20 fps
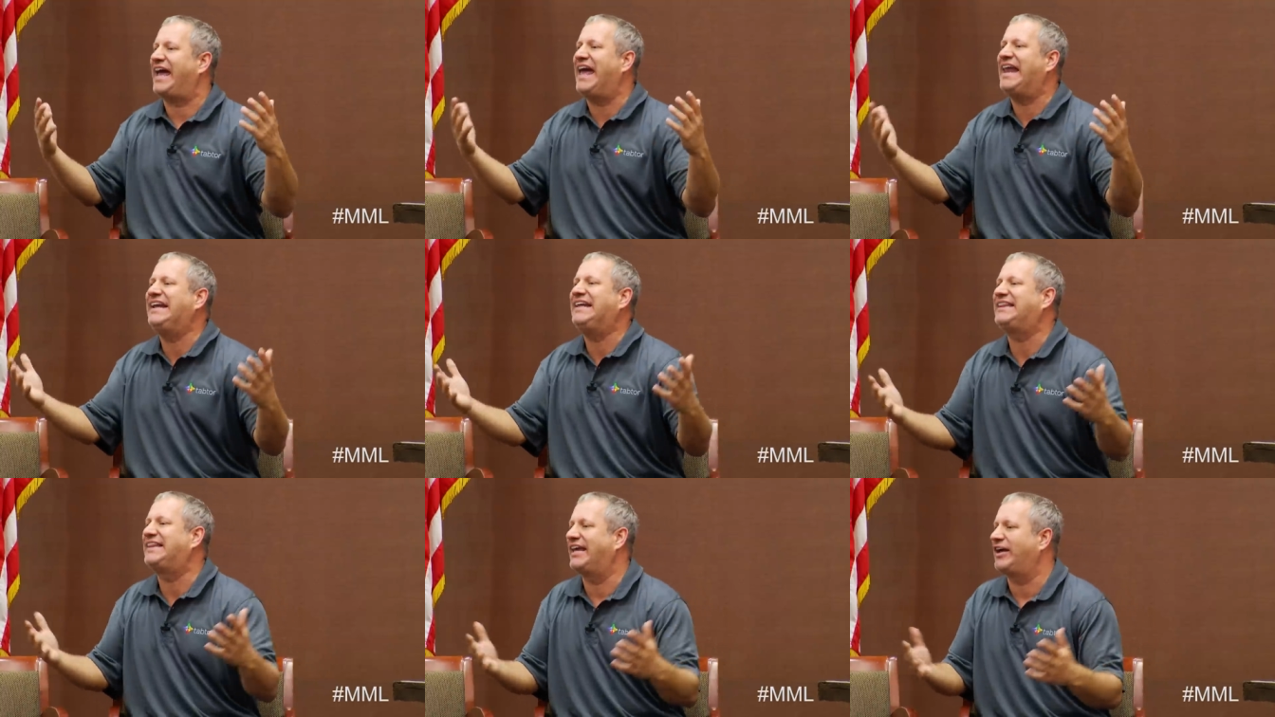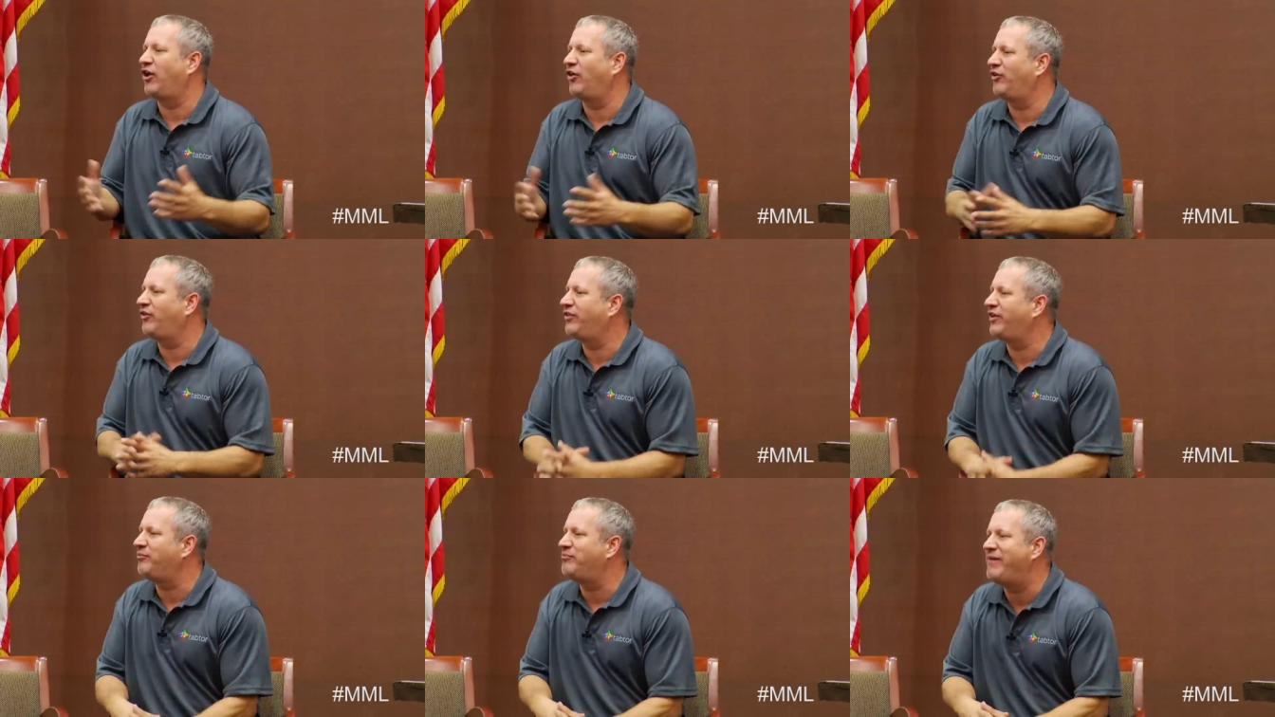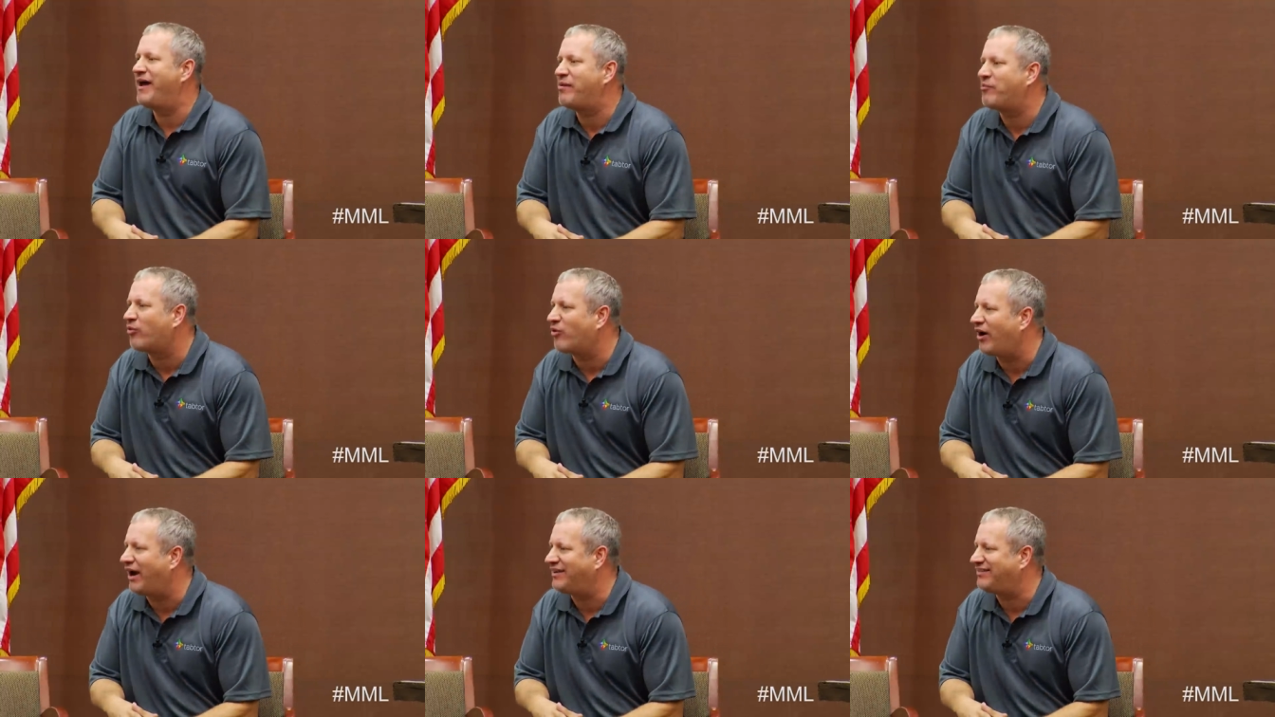anything other than
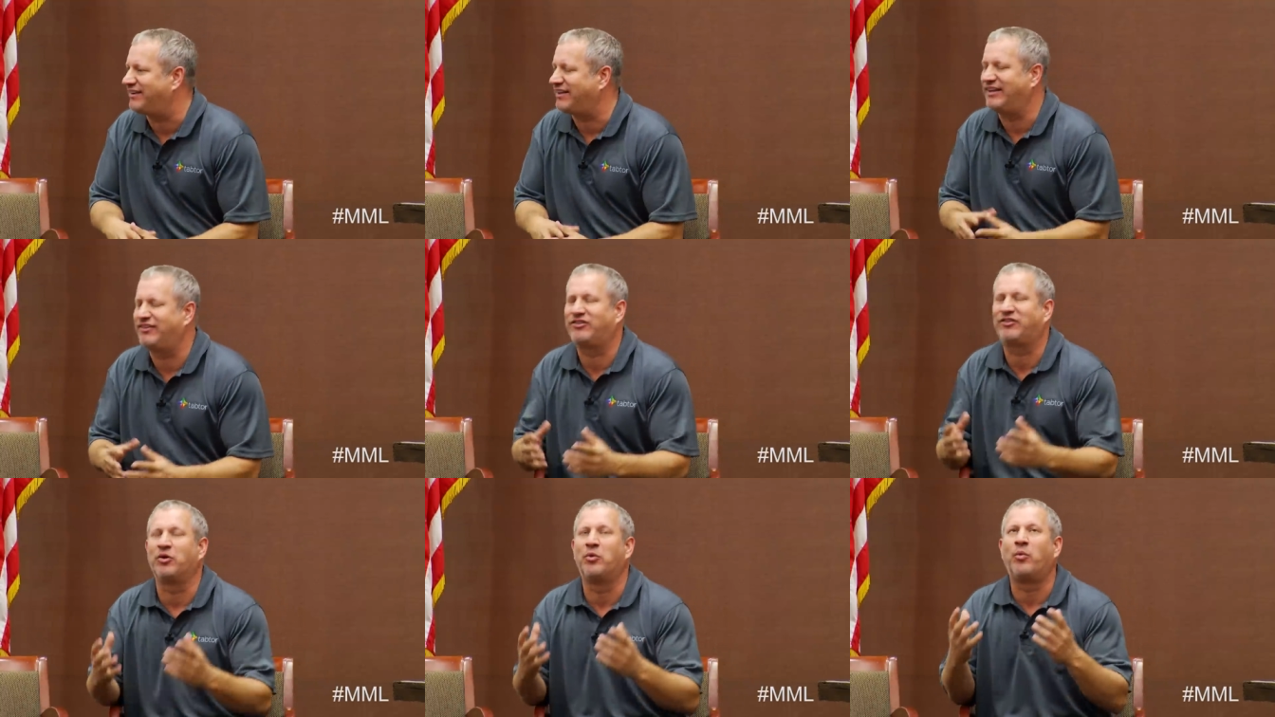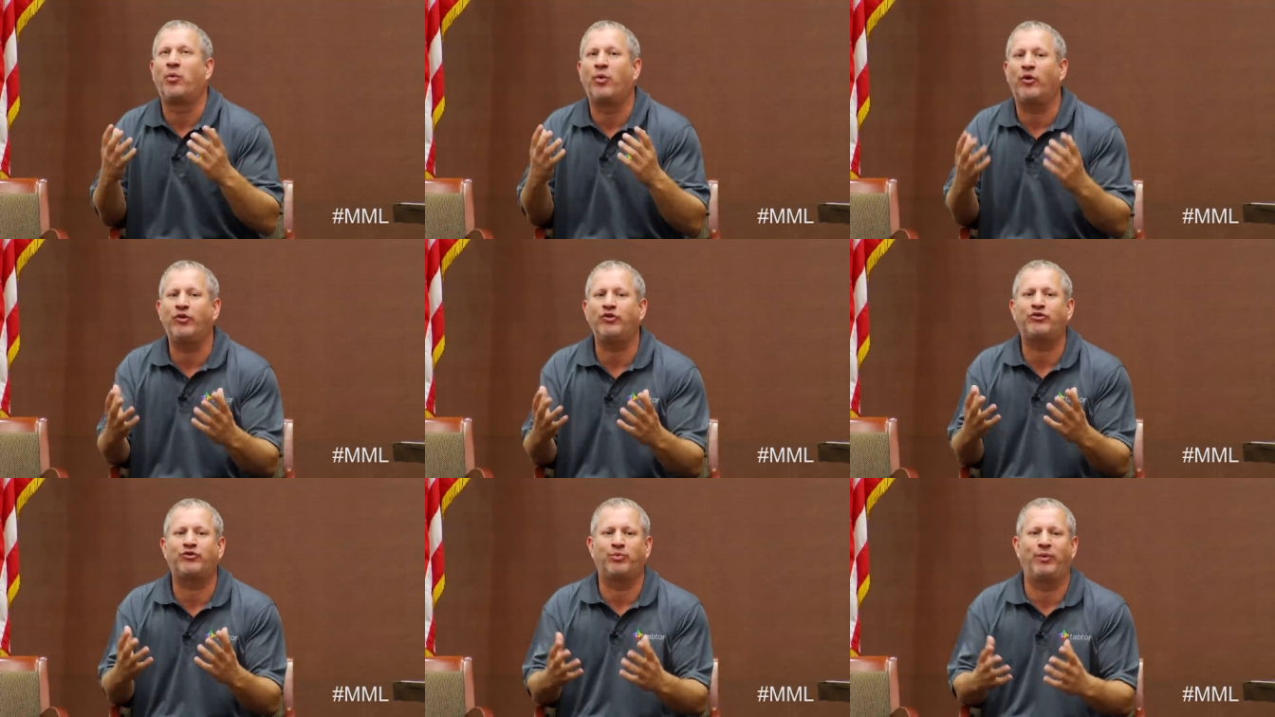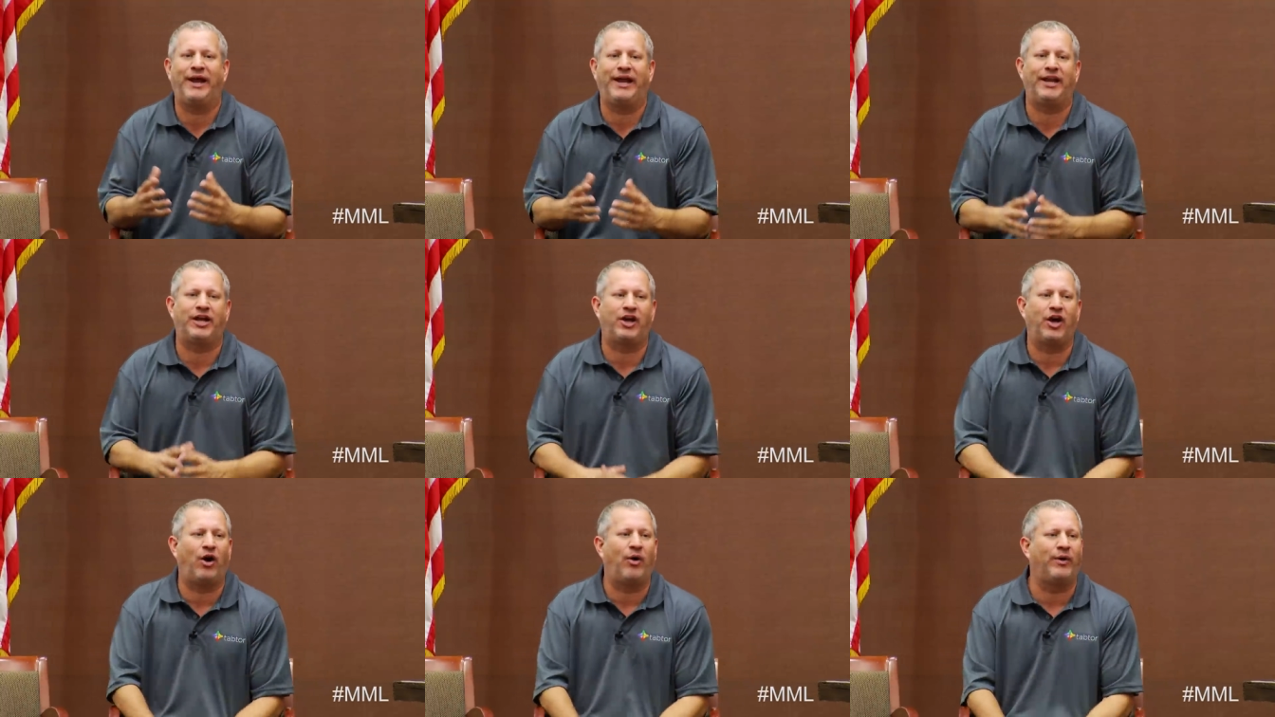memorizing. It's the worst way to
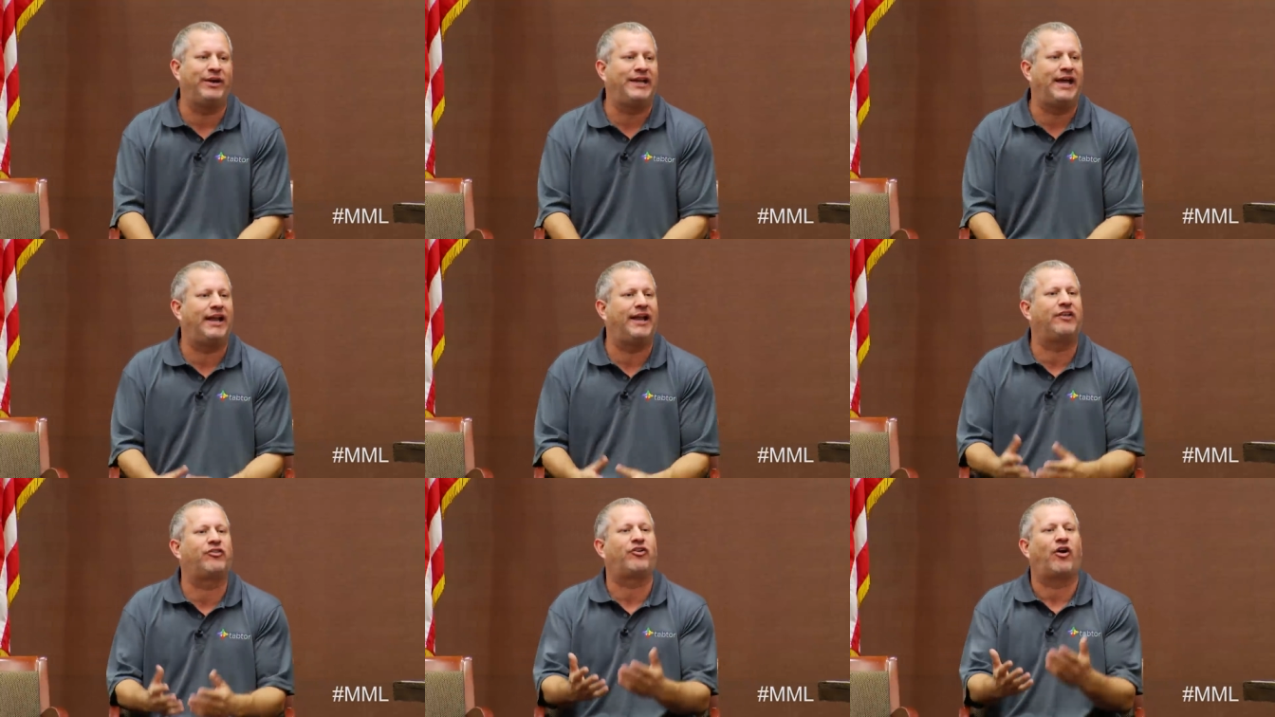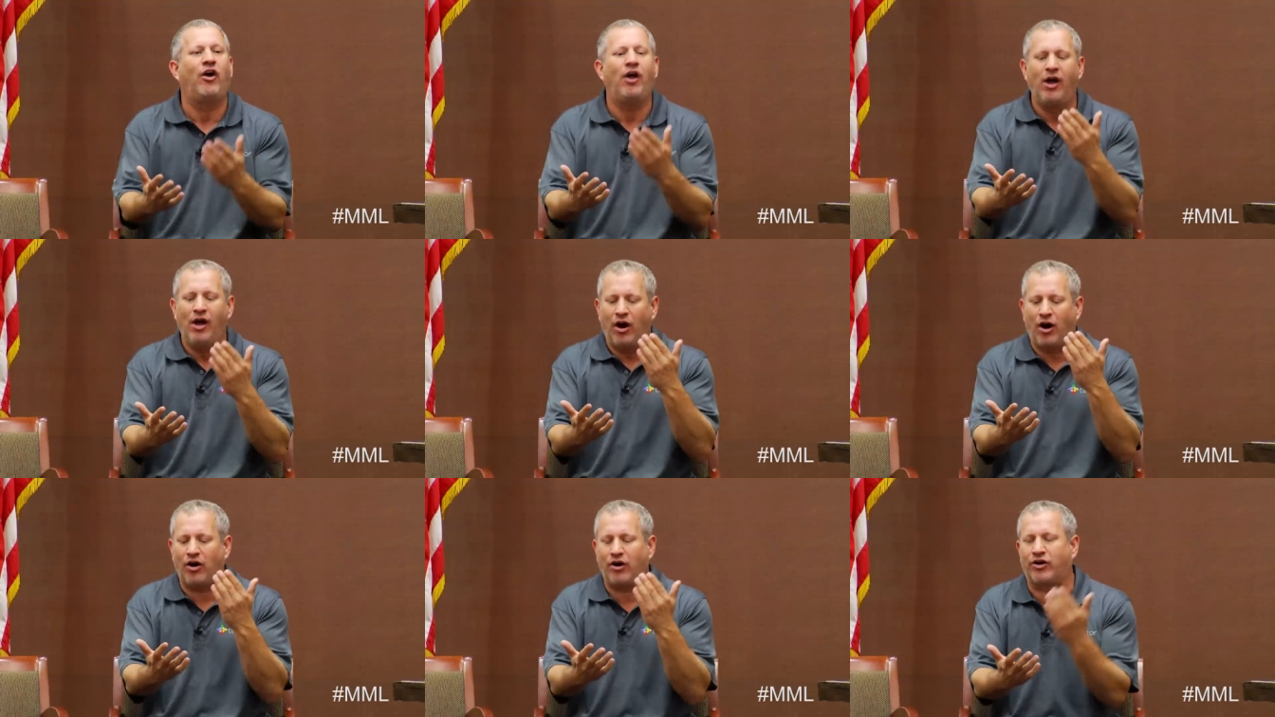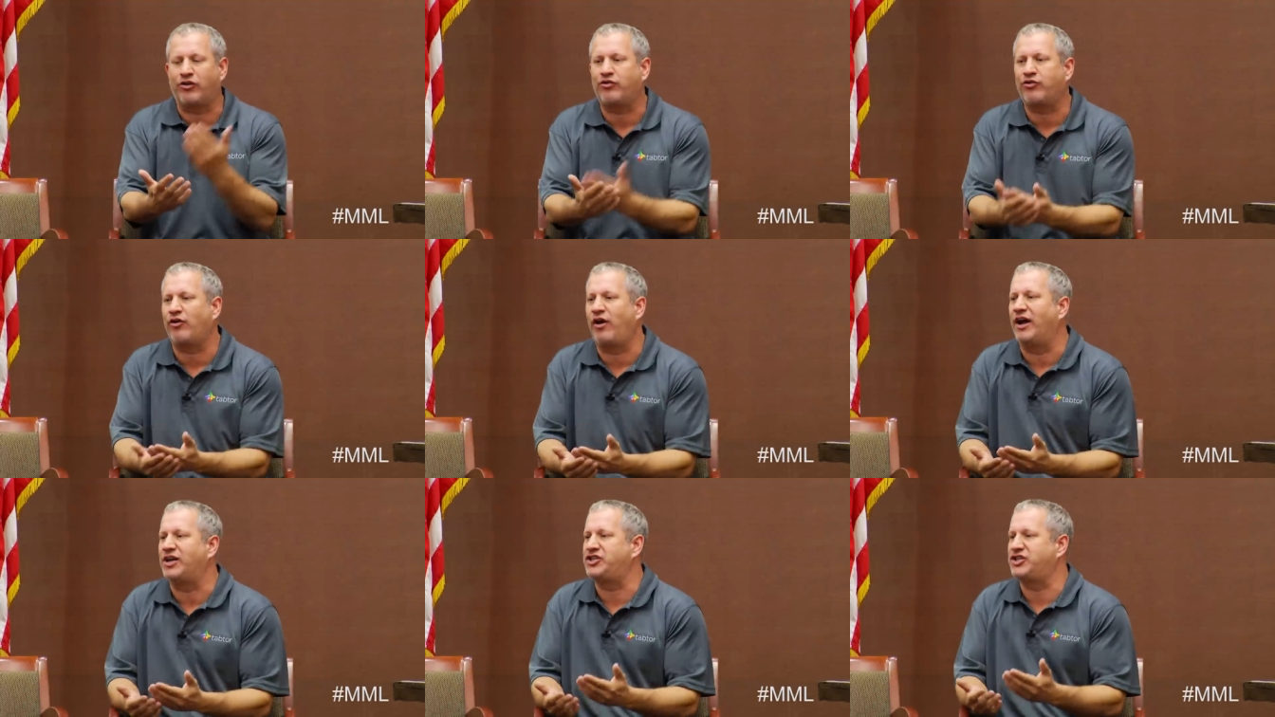go, and yet it's our
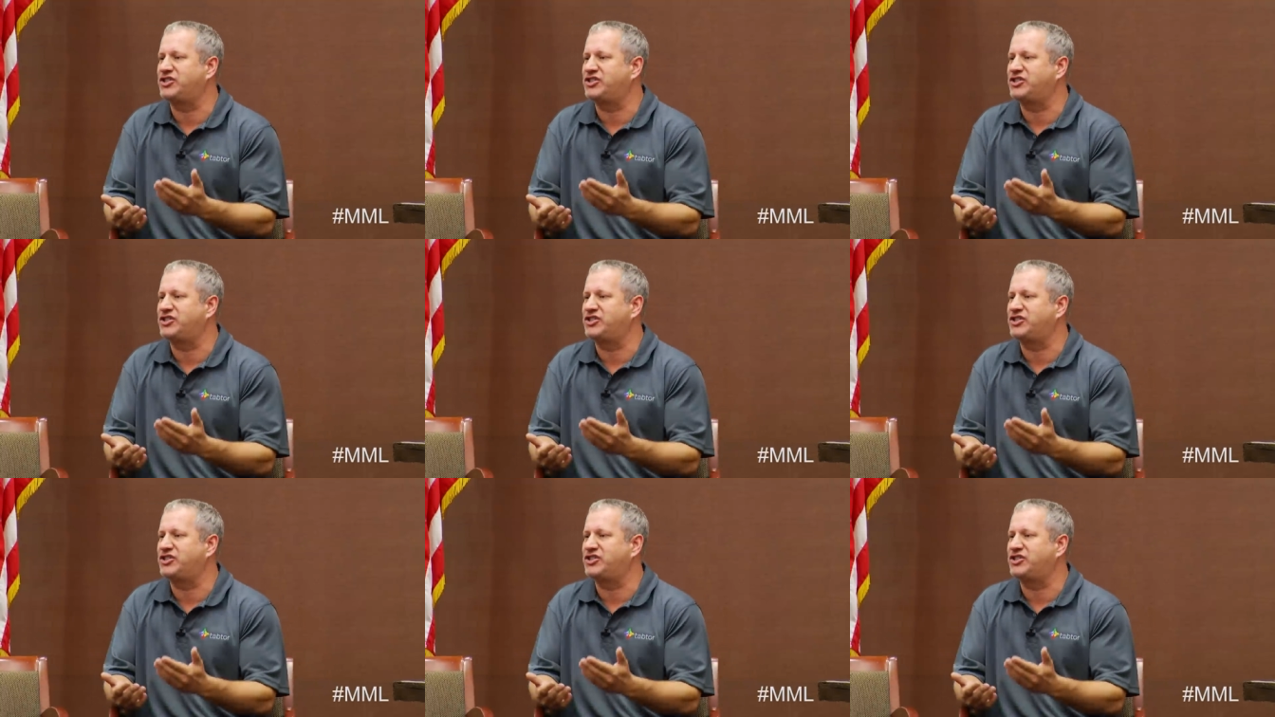crutch.